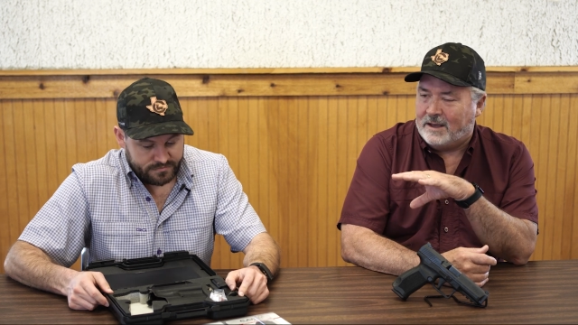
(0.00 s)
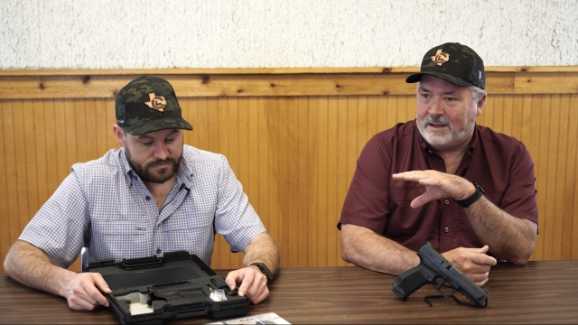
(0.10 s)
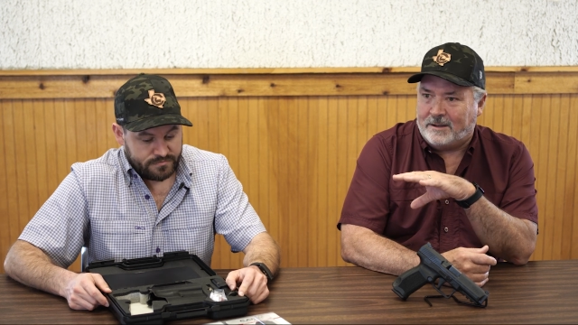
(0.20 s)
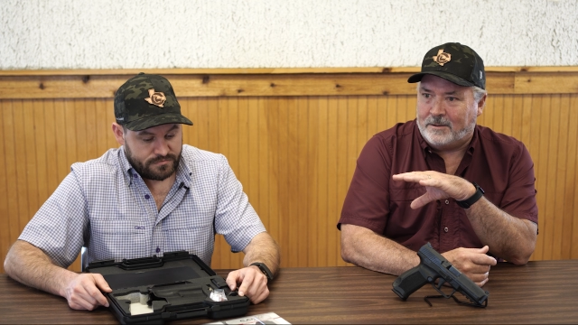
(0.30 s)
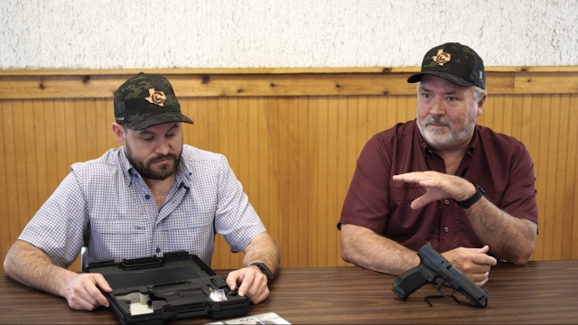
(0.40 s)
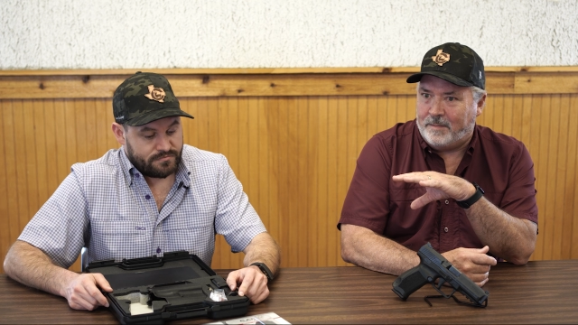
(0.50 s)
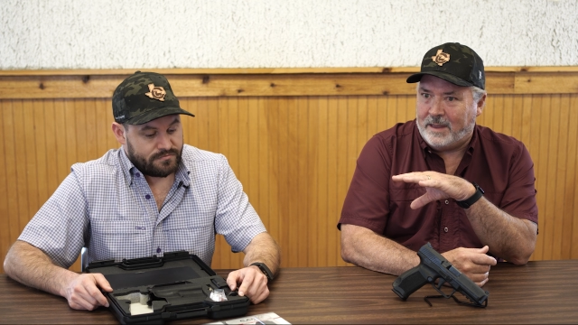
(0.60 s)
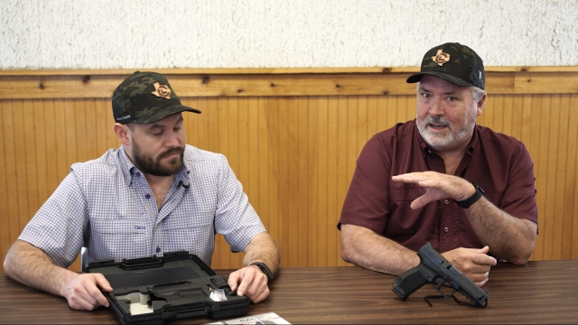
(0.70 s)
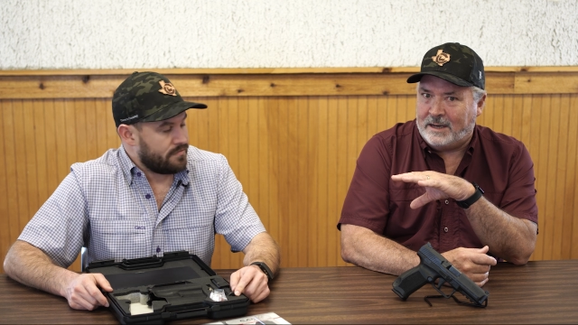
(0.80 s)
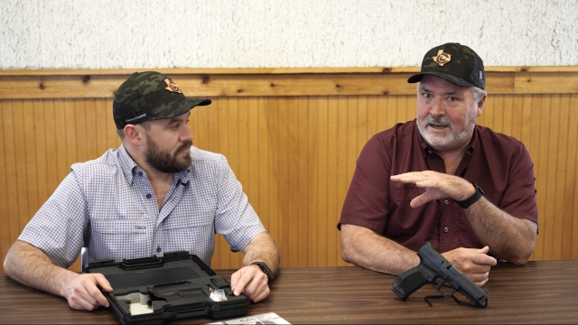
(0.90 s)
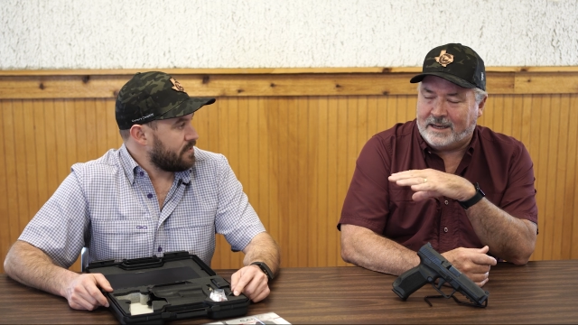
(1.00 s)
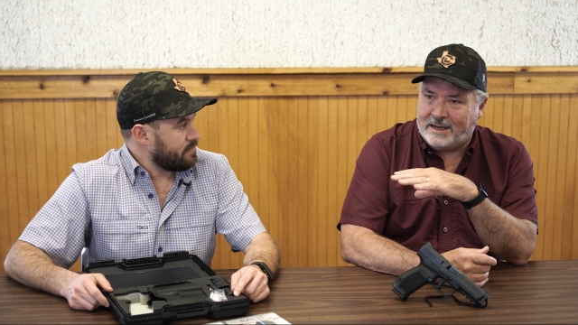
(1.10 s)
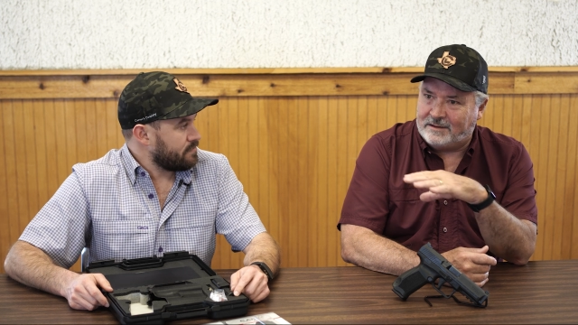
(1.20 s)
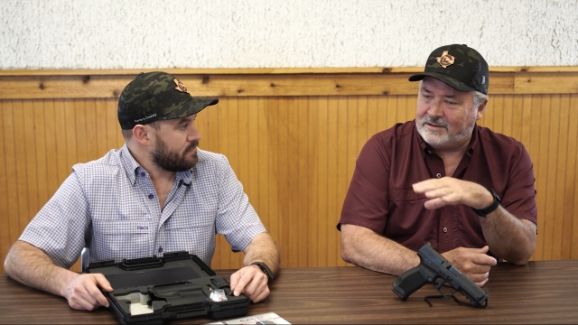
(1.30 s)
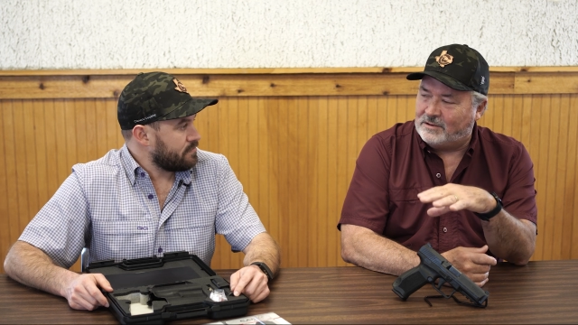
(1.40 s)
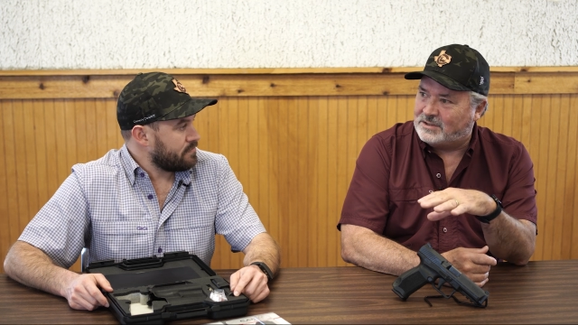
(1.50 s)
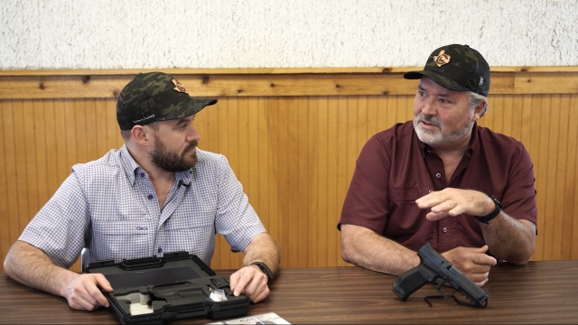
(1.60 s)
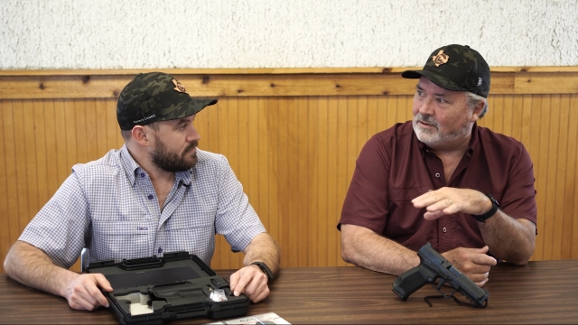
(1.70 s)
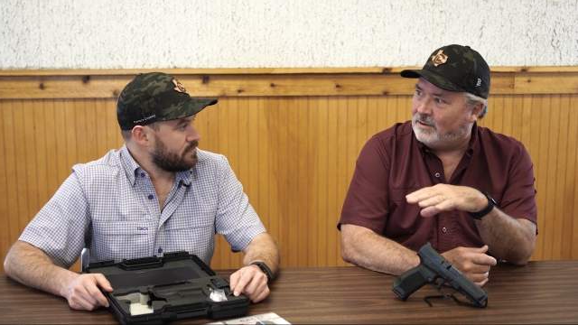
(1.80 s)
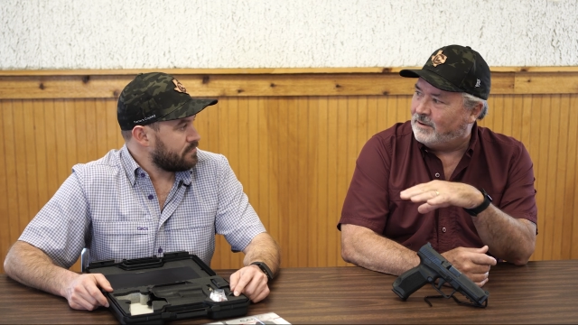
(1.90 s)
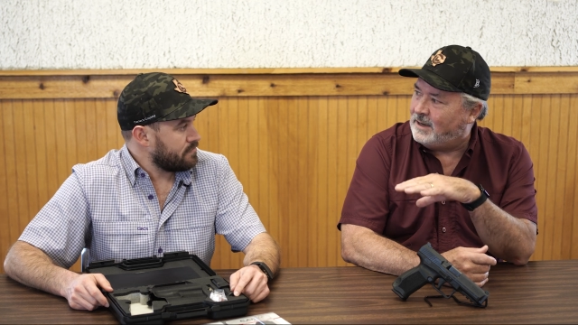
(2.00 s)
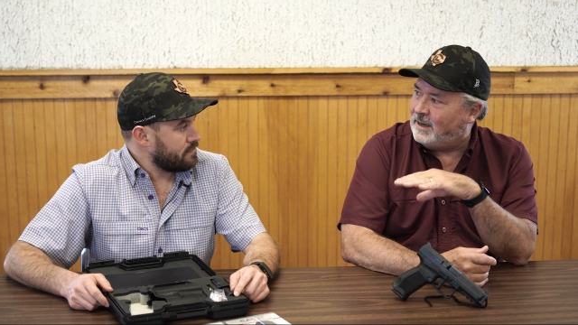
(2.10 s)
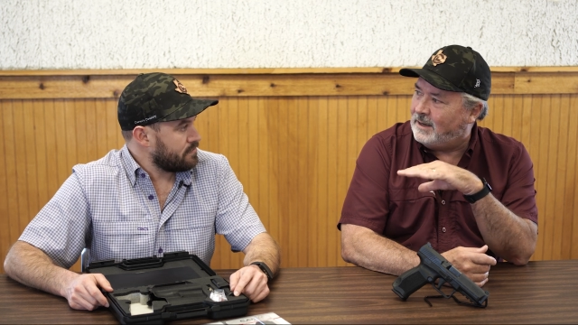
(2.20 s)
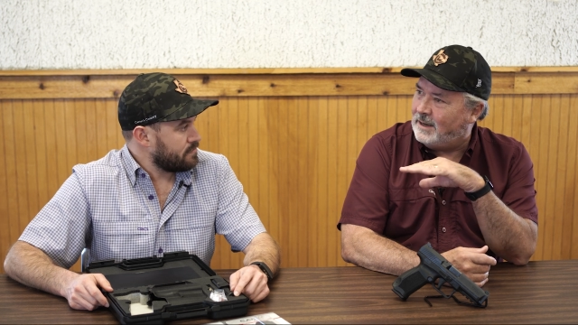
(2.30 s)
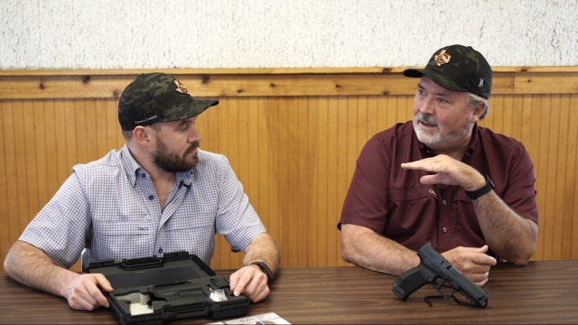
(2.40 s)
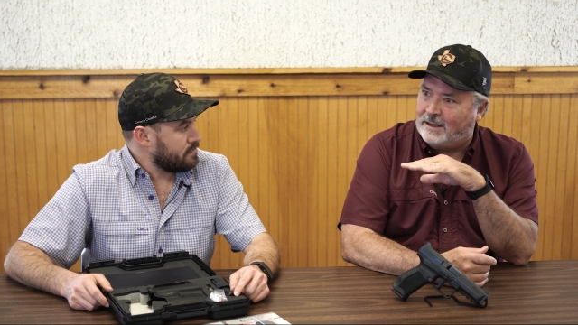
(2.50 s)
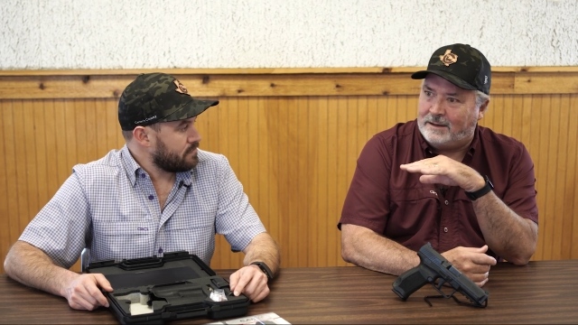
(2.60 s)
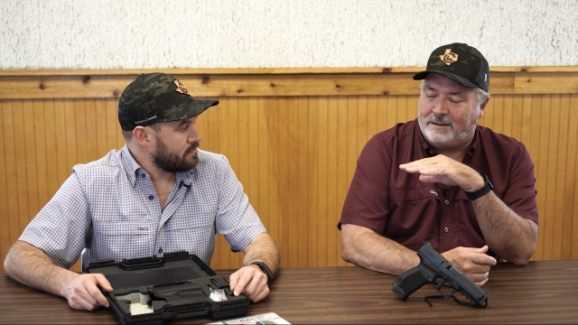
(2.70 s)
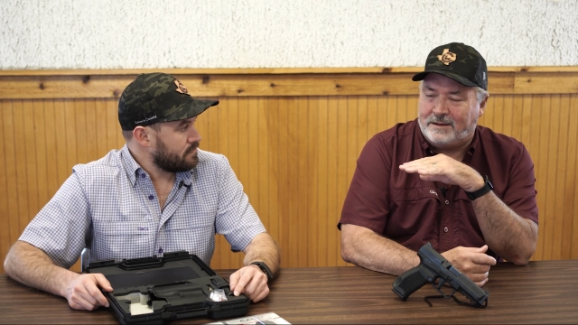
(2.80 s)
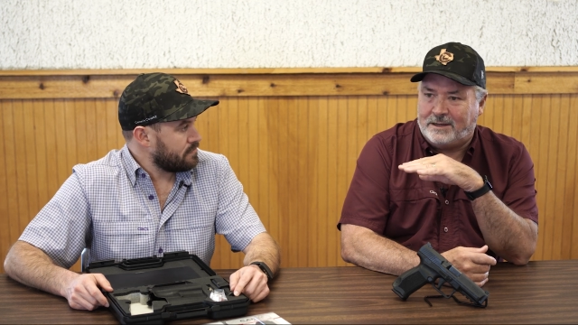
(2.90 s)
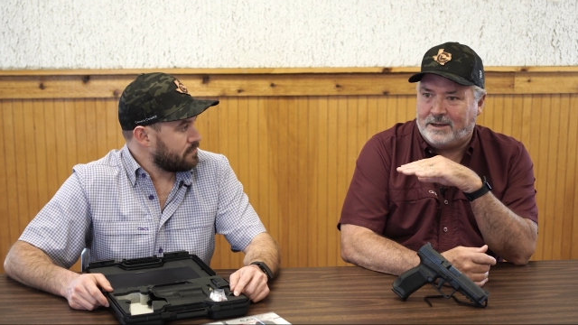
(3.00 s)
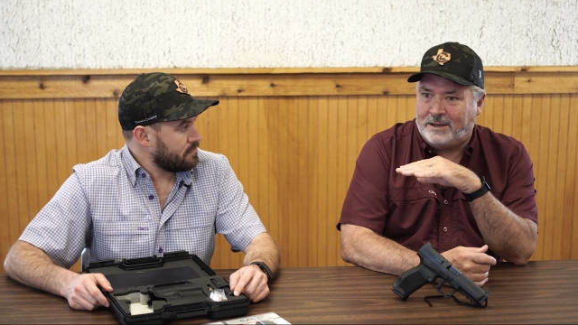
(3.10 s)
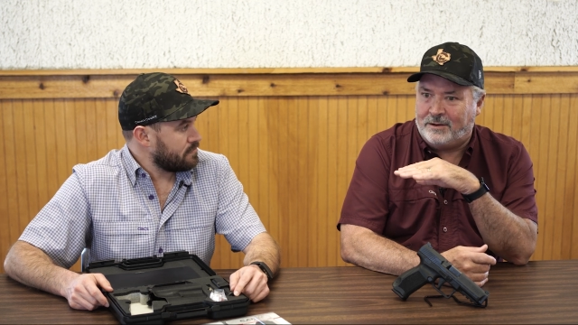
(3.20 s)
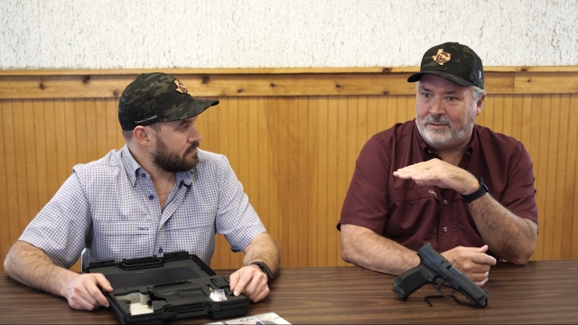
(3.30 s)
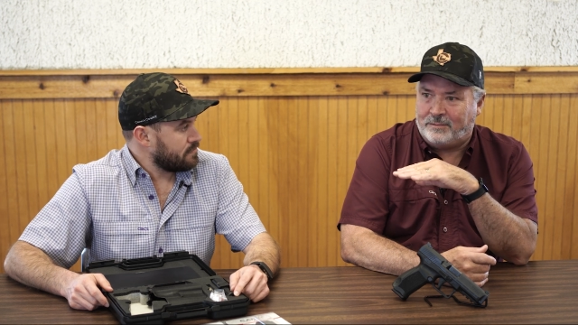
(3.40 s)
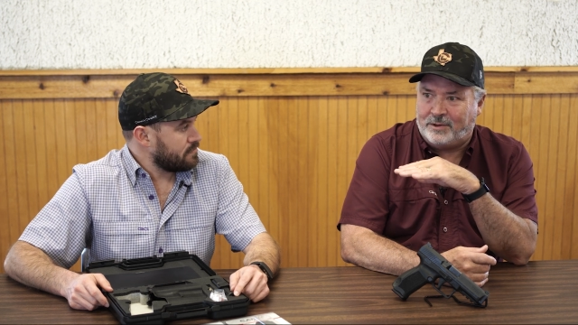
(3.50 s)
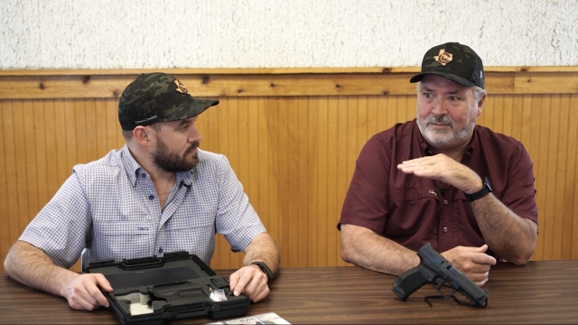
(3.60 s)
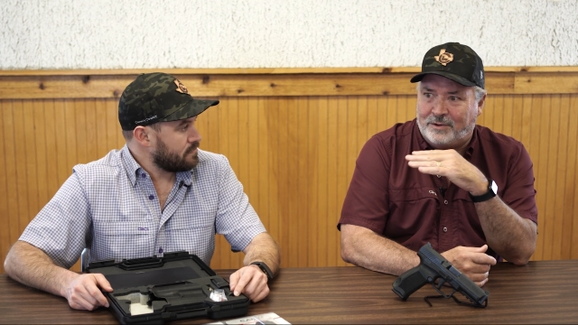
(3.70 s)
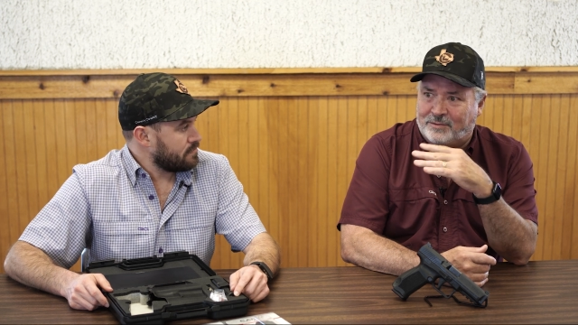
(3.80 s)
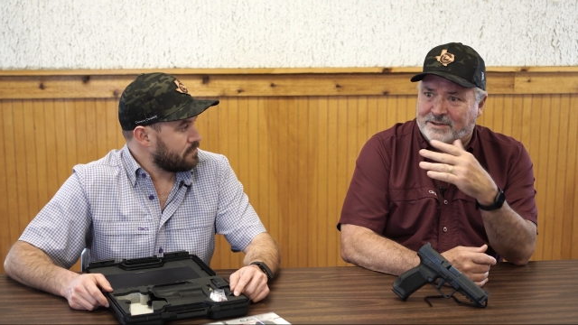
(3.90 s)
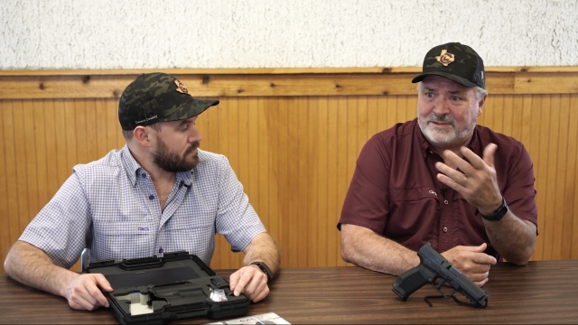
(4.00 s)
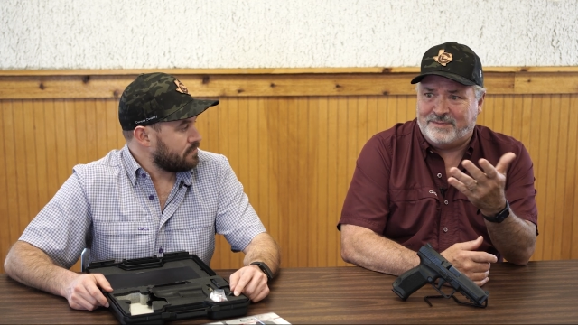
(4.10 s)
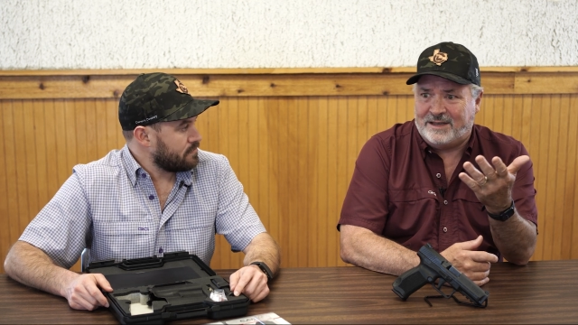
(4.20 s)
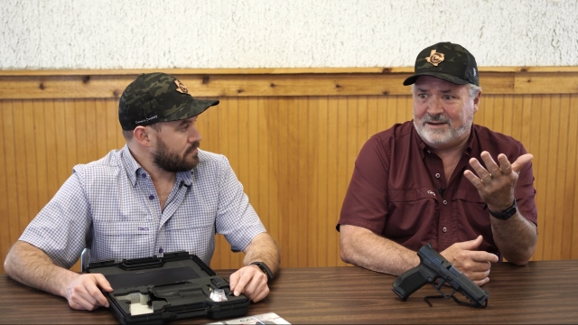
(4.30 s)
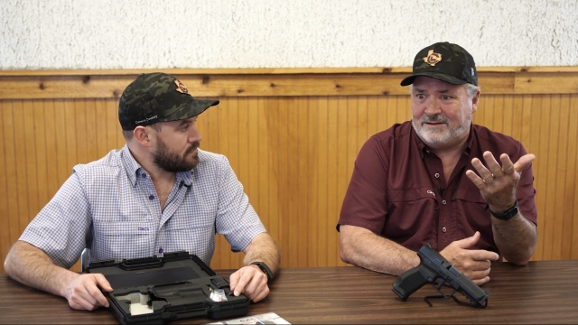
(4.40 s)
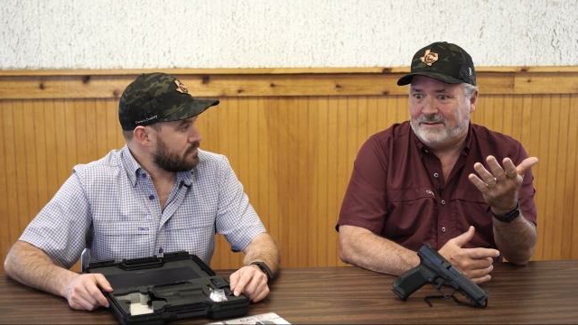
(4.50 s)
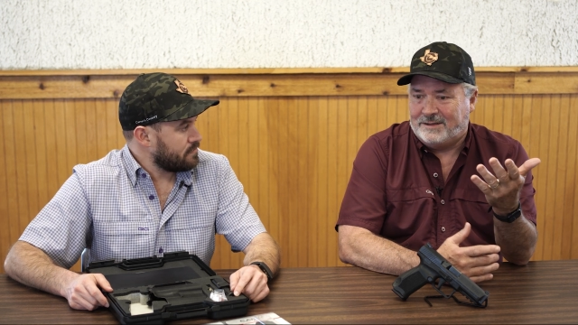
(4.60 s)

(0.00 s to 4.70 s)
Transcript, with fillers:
Speaker 1: Um, and then they yeah. get out there and start looking and, you know, you, you can spend